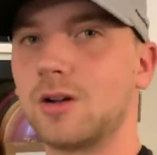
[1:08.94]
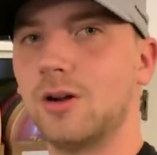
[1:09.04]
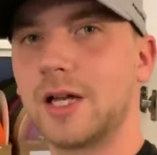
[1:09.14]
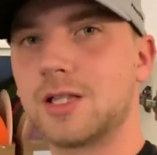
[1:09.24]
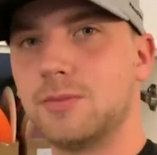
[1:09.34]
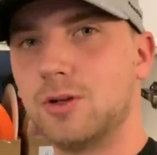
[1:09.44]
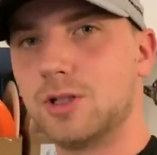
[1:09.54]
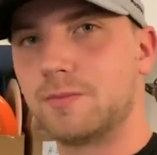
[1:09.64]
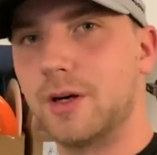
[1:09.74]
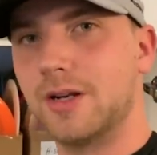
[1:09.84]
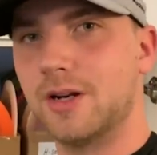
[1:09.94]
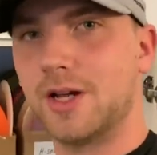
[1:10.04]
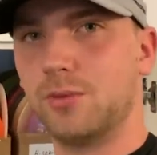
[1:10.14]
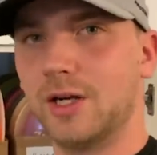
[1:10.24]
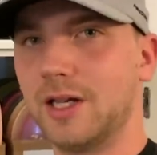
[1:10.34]
collectibles, but
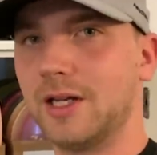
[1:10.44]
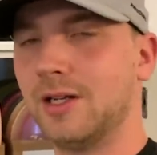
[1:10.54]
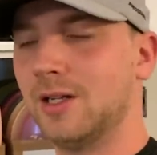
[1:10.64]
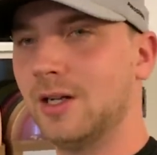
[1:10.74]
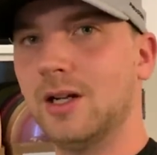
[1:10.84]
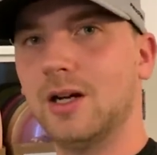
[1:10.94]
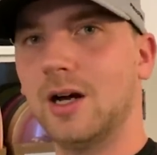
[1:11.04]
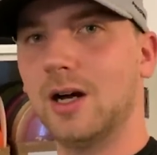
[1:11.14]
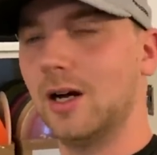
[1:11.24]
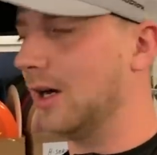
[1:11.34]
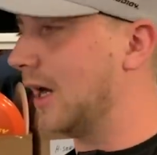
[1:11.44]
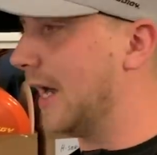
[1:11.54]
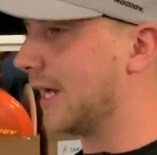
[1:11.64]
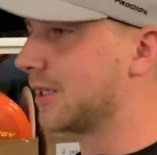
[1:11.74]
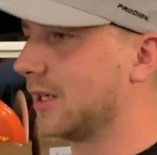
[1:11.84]
not really. Uh, I
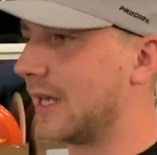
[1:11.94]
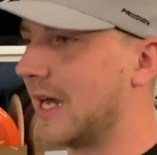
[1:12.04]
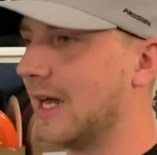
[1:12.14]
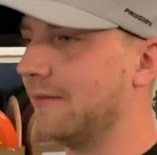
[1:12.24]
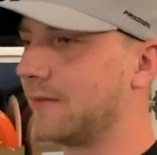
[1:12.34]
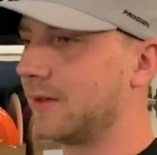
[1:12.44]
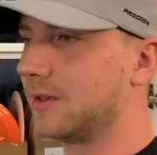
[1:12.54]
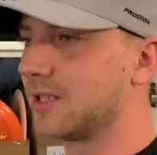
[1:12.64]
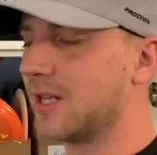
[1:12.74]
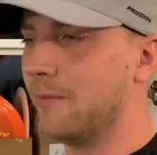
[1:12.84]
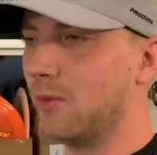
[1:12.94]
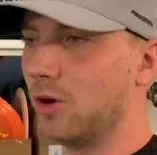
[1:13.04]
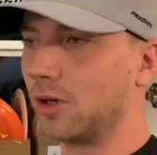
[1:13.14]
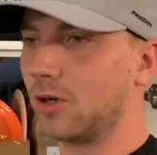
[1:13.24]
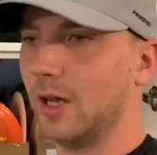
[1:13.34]
actually have some
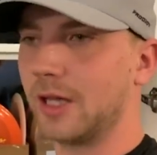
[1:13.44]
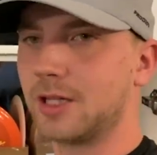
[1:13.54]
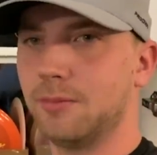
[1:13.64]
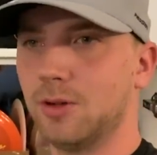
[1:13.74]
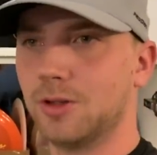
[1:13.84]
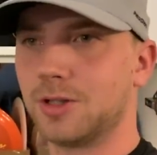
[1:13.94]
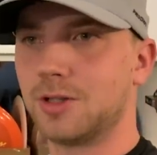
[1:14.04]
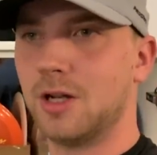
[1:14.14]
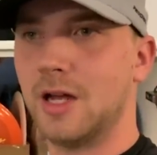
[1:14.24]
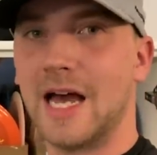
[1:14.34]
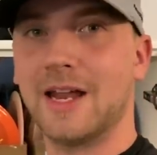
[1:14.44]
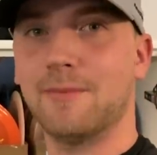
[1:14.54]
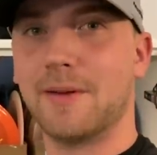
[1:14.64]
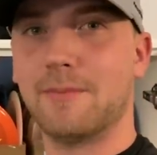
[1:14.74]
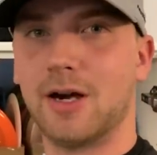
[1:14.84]
more collectibles at
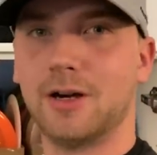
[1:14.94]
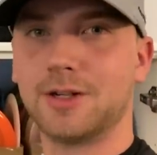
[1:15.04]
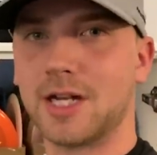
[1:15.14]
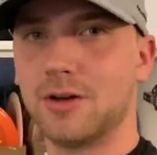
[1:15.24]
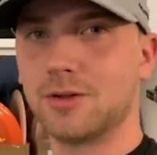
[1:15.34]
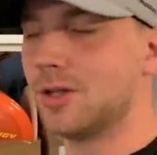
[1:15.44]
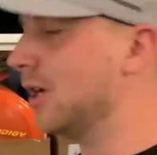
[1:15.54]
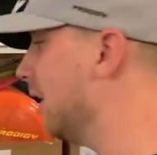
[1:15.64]
my parents' house,